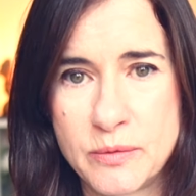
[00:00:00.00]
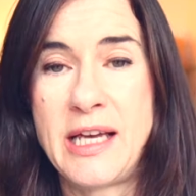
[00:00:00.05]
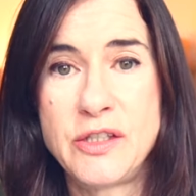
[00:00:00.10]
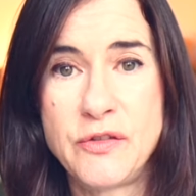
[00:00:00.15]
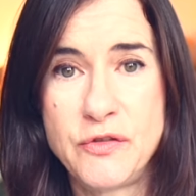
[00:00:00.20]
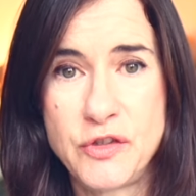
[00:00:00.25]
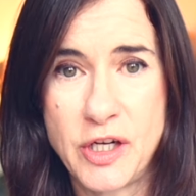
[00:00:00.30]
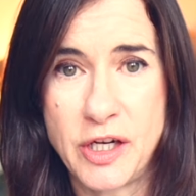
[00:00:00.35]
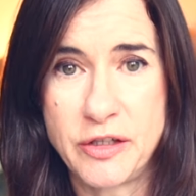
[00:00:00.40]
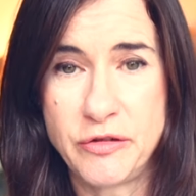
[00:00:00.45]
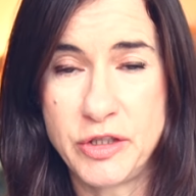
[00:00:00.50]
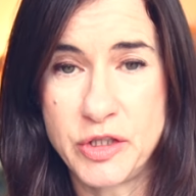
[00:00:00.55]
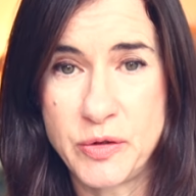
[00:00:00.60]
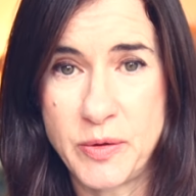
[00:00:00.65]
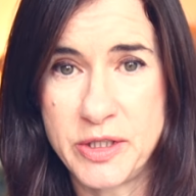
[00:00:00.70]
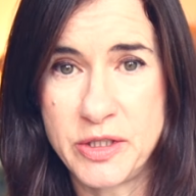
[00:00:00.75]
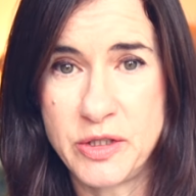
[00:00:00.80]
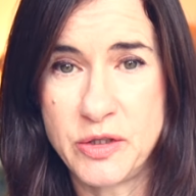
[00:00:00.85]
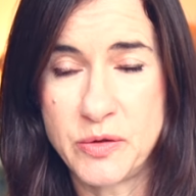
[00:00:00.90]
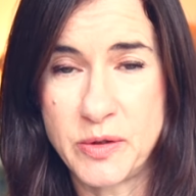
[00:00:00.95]
As of January
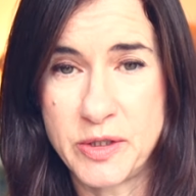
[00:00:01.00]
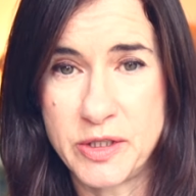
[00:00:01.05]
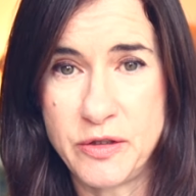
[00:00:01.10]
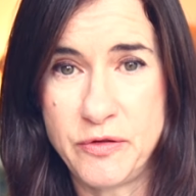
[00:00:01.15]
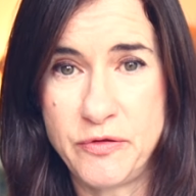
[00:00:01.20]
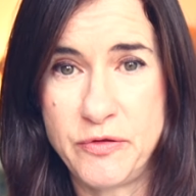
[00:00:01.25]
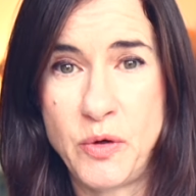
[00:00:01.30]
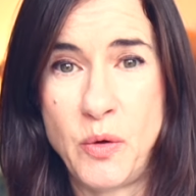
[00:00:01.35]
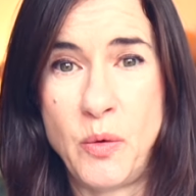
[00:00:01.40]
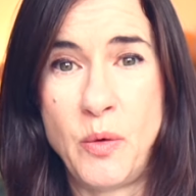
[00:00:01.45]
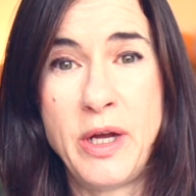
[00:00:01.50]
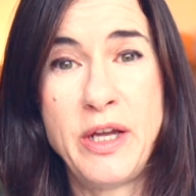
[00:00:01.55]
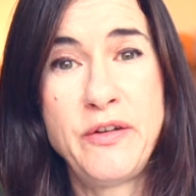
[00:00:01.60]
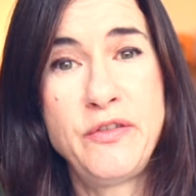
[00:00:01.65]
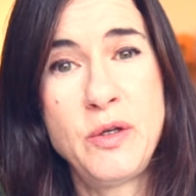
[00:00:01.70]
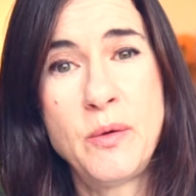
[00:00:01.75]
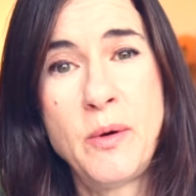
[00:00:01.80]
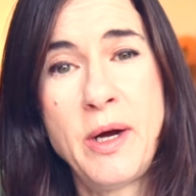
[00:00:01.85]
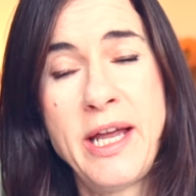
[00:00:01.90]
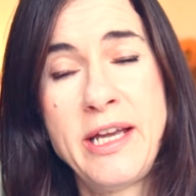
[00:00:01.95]
2024,
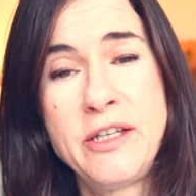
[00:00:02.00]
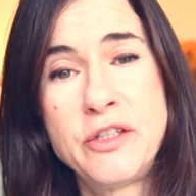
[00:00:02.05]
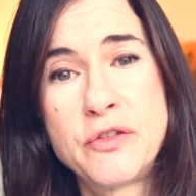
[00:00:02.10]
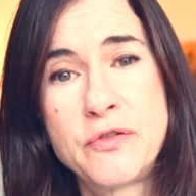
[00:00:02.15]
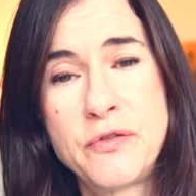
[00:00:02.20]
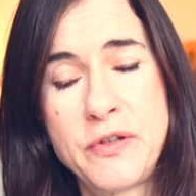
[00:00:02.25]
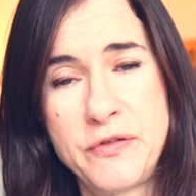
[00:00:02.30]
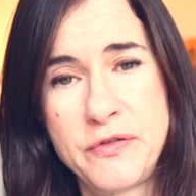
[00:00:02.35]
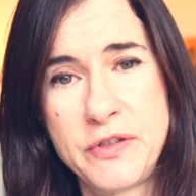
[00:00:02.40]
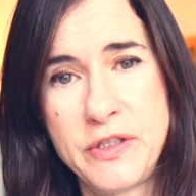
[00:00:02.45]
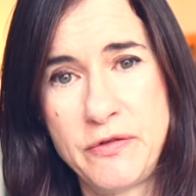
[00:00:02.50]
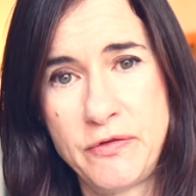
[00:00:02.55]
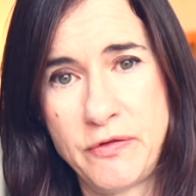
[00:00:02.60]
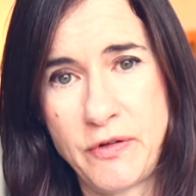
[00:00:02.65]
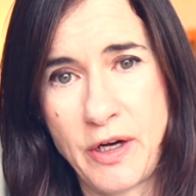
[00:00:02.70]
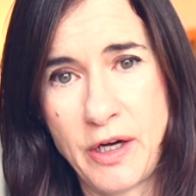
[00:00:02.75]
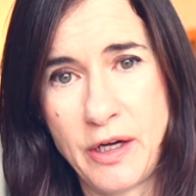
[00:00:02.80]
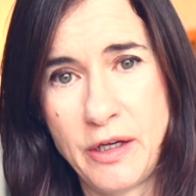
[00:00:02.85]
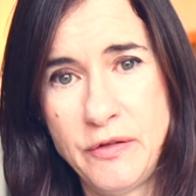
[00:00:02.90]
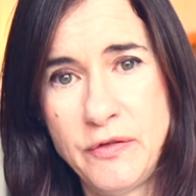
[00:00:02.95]
if you are aged
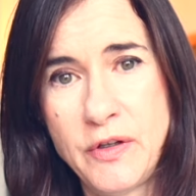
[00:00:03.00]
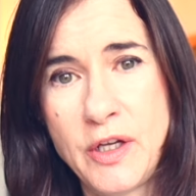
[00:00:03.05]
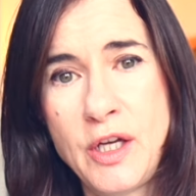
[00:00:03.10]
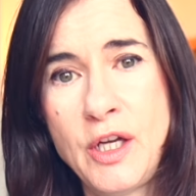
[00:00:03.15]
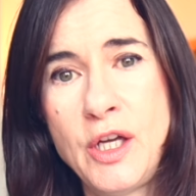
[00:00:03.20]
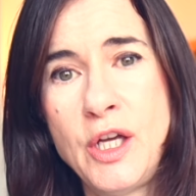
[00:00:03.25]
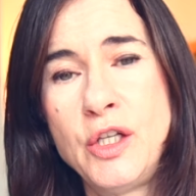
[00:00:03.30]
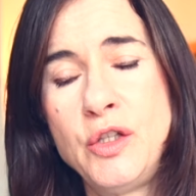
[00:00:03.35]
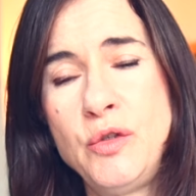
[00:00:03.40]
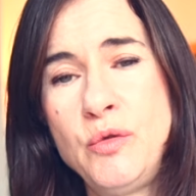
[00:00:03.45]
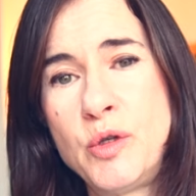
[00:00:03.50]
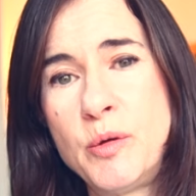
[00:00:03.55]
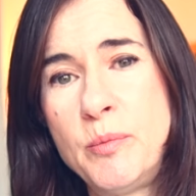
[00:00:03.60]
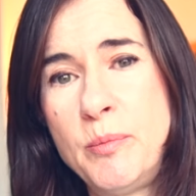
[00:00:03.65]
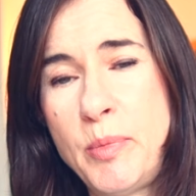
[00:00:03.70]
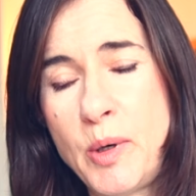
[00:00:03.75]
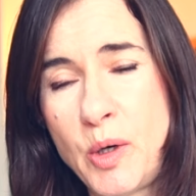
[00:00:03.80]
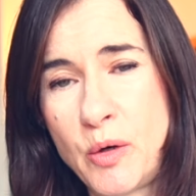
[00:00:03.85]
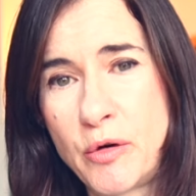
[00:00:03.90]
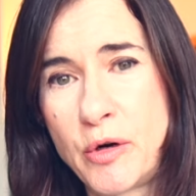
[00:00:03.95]
55, you can
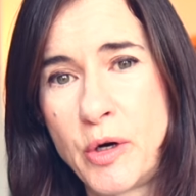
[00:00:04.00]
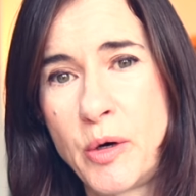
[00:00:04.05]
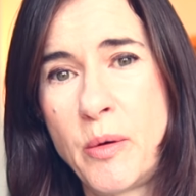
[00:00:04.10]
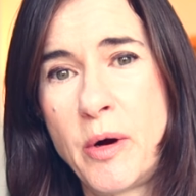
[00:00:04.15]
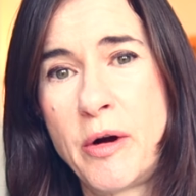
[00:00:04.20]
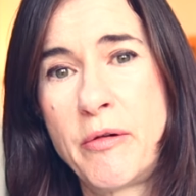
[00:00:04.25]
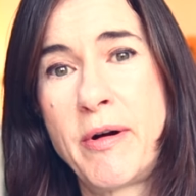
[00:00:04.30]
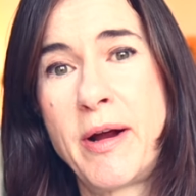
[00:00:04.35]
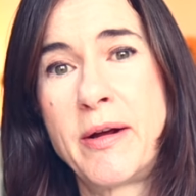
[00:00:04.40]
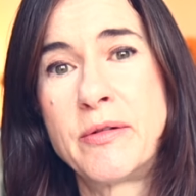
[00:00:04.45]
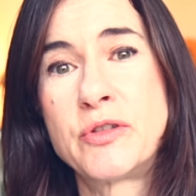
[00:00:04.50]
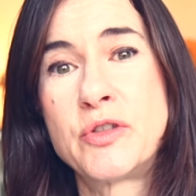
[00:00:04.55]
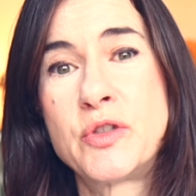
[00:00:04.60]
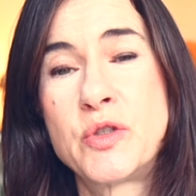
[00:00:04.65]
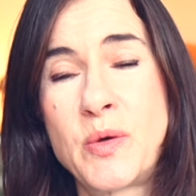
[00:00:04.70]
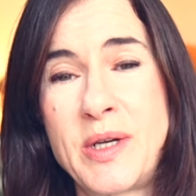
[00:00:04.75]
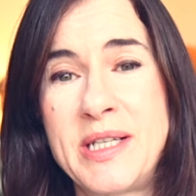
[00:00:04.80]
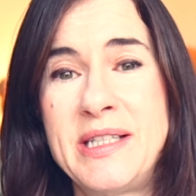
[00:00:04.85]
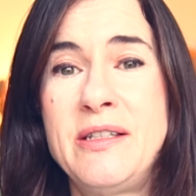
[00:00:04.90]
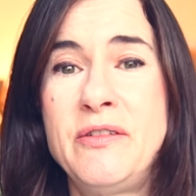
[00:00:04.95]
borrow around
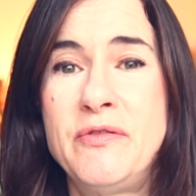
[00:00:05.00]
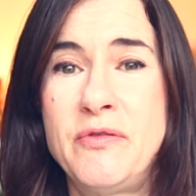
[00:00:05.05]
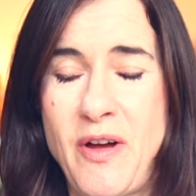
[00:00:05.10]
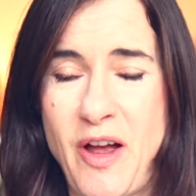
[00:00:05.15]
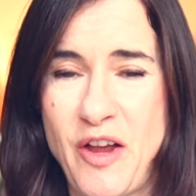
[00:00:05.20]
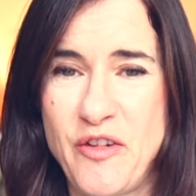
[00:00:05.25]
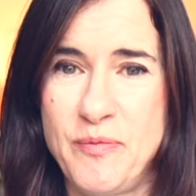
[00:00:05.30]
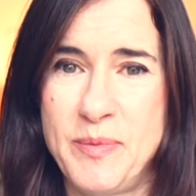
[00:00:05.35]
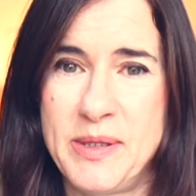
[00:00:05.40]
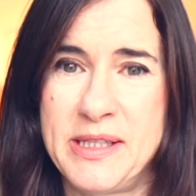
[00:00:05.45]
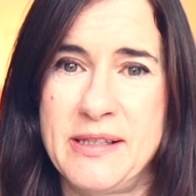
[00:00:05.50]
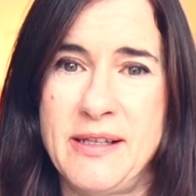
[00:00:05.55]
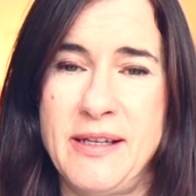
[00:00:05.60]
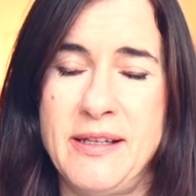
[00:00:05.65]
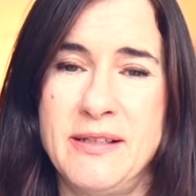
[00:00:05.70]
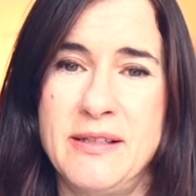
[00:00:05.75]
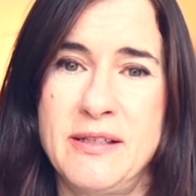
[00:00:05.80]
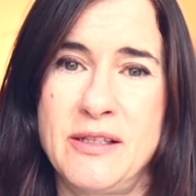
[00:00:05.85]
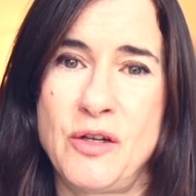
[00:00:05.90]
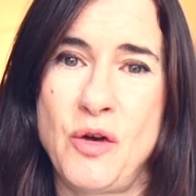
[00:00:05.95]

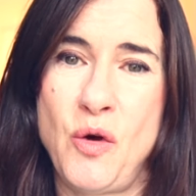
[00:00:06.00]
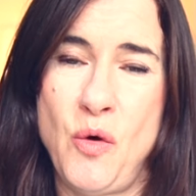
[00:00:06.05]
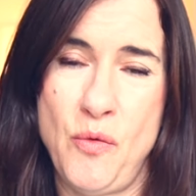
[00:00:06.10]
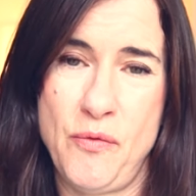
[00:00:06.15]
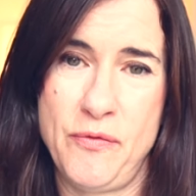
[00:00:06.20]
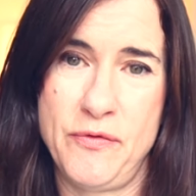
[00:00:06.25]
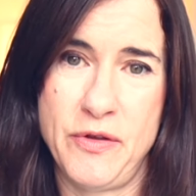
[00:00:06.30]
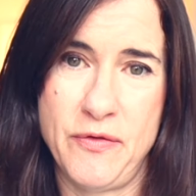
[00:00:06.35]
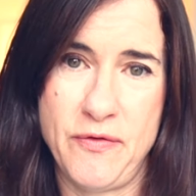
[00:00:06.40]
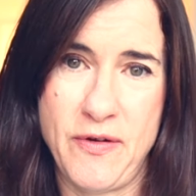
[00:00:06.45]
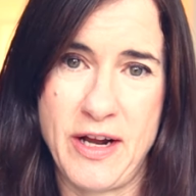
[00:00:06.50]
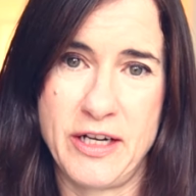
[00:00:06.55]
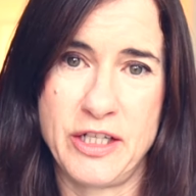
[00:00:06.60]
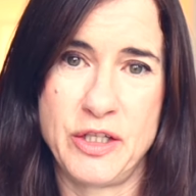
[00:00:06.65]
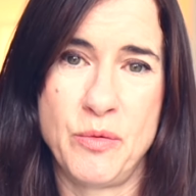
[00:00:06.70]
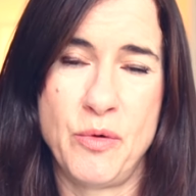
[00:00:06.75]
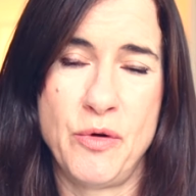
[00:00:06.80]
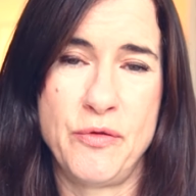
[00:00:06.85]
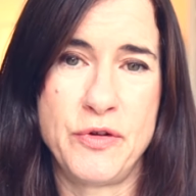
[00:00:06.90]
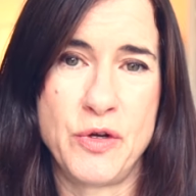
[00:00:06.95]
25% of the
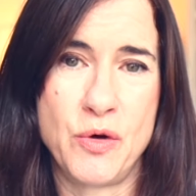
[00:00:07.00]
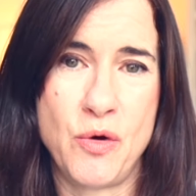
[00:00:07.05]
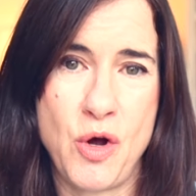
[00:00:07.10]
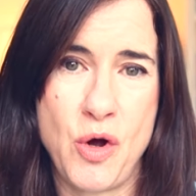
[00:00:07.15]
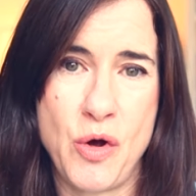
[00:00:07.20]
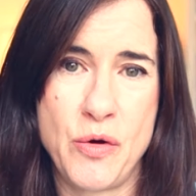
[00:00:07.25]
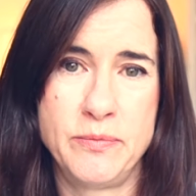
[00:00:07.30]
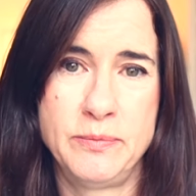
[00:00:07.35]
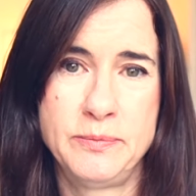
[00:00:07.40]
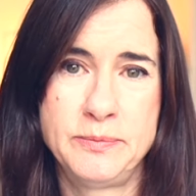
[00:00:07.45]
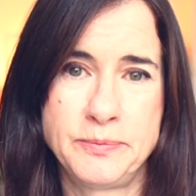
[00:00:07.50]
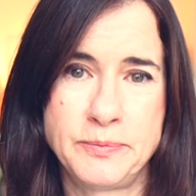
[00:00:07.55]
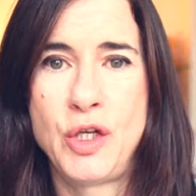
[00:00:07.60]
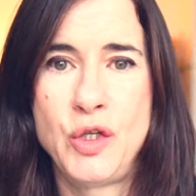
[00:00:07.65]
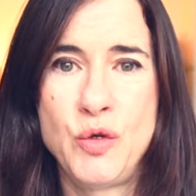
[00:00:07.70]
value of your home.